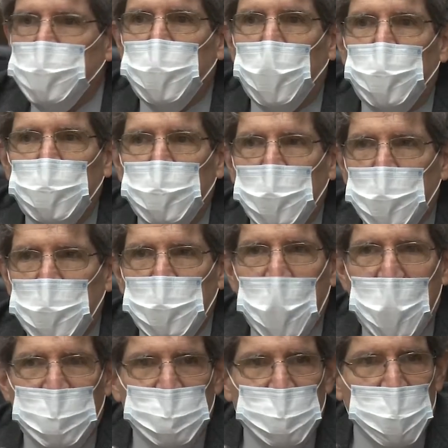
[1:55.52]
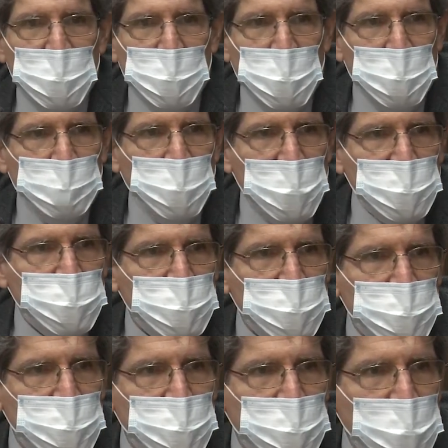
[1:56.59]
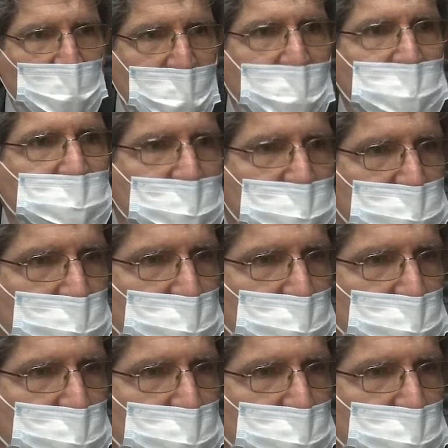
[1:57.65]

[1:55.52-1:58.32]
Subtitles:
don't have much assets